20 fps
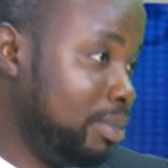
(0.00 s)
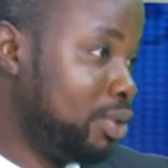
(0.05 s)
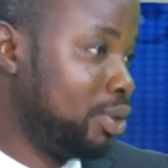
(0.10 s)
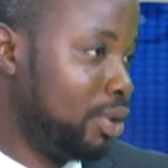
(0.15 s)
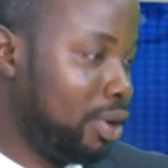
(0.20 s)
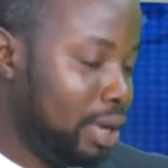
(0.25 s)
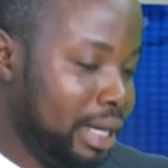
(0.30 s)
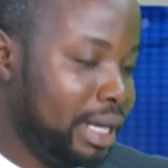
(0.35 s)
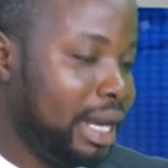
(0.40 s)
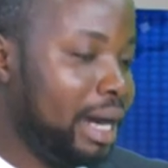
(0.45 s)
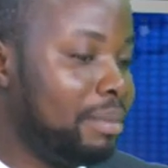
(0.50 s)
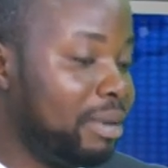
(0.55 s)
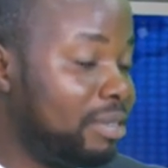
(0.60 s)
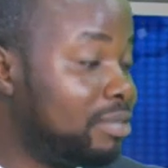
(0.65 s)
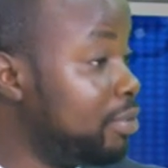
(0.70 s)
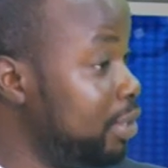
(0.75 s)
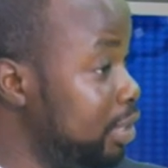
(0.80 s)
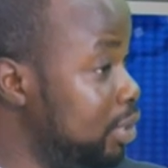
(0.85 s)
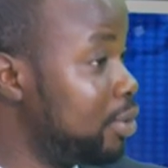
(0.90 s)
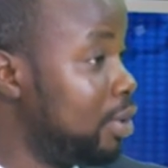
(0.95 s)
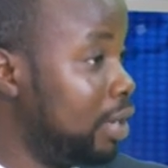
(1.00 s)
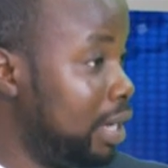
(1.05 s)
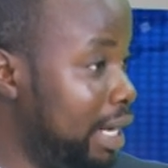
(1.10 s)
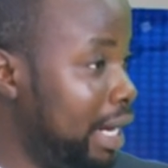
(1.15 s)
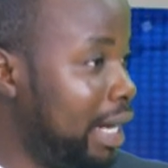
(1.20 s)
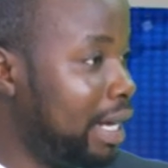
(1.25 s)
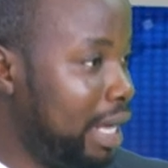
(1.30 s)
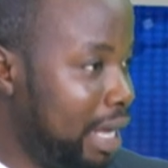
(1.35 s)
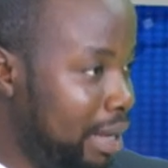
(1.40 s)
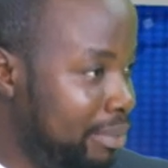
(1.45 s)
call it. I'm afraid to call it
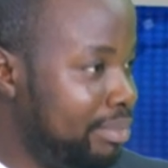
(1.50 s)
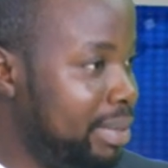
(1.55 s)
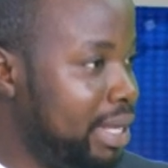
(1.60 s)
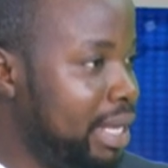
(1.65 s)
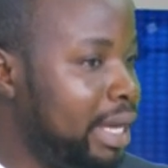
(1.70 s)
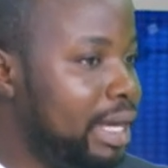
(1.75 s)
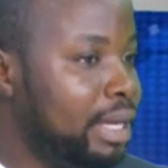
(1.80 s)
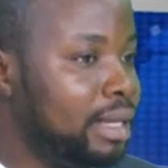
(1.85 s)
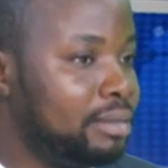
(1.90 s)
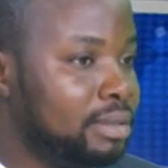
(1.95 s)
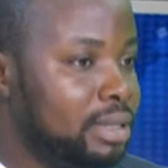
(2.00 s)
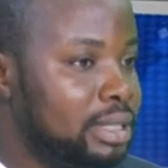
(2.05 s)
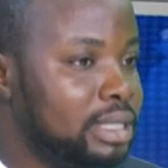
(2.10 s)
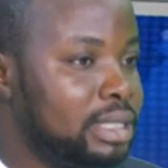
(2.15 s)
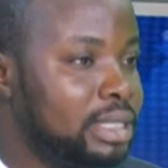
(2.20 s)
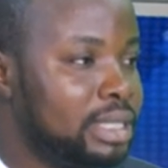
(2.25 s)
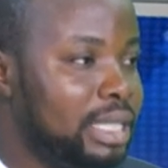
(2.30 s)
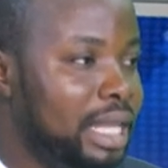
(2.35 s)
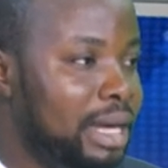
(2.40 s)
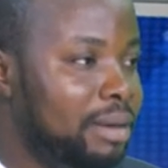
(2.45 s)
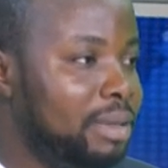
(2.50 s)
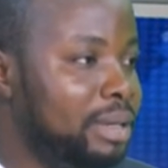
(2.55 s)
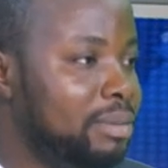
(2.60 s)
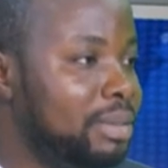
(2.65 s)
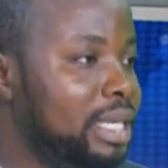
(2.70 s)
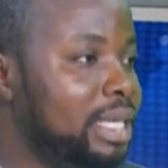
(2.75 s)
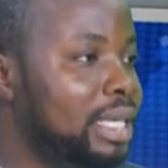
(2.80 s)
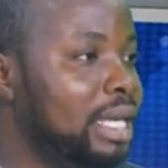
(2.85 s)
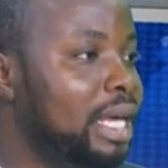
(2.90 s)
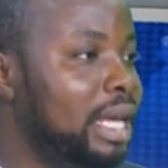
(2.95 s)
an MBA because that may
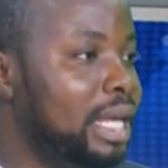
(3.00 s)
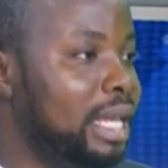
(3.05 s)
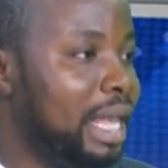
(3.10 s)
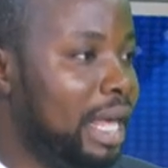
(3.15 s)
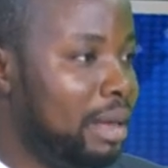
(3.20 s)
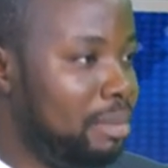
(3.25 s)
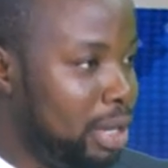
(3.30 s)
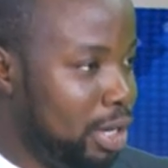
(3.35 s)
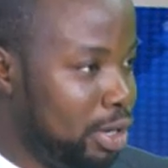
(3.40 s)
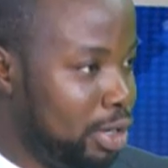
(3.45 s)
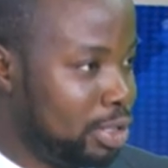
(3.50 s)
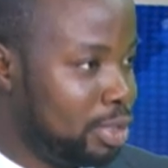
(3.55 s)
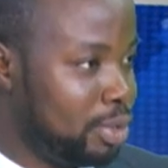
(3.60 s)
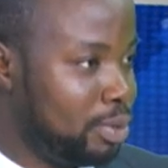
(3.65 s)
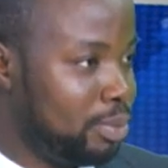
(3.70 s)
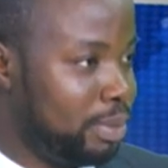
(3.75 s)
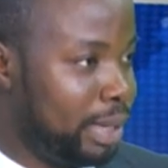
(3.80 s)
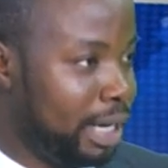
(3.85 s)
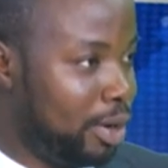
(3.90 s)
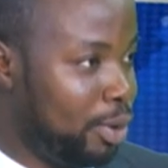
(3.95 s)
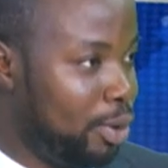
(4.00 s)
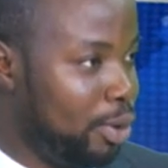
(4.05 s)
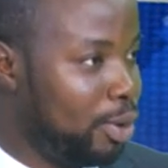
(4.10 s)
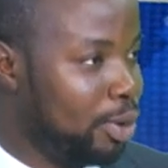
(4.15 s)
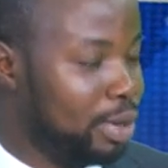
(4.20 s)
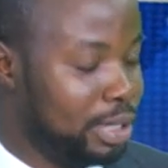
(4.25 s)
be libelous to my course.